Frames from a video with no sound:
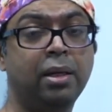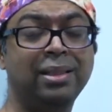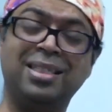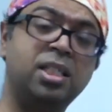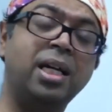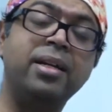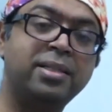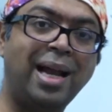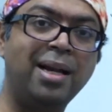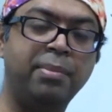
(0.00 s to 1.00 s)
This is
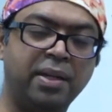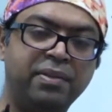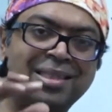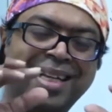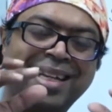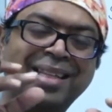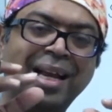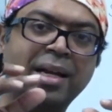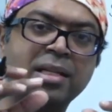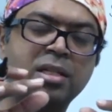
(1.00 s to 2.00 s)
understandable. If the skin
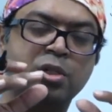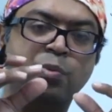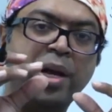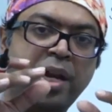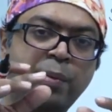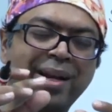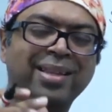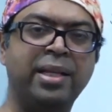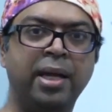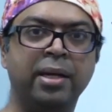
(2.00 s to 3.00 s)
thickness is very,
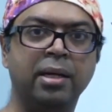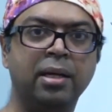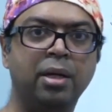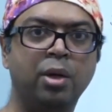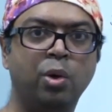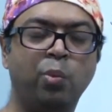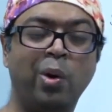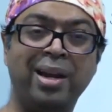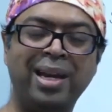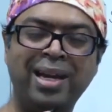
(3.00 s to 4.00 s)
very thin,
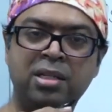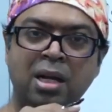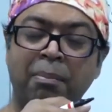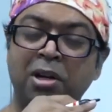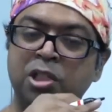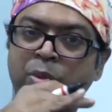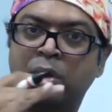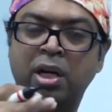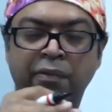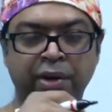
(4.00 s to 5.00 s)
one needs a much
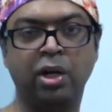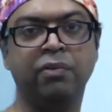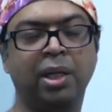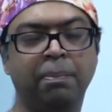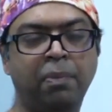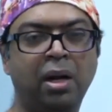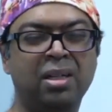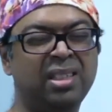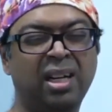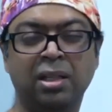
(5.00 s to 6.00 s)
more covering of the
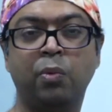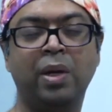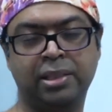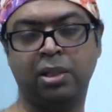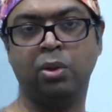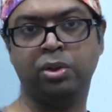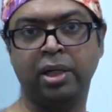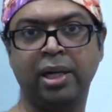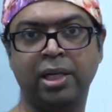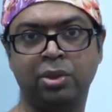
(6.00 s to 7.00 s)
implants, otherwise it looks
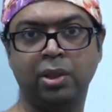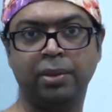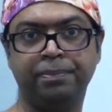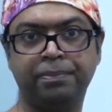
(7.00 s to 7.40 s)
unnatural.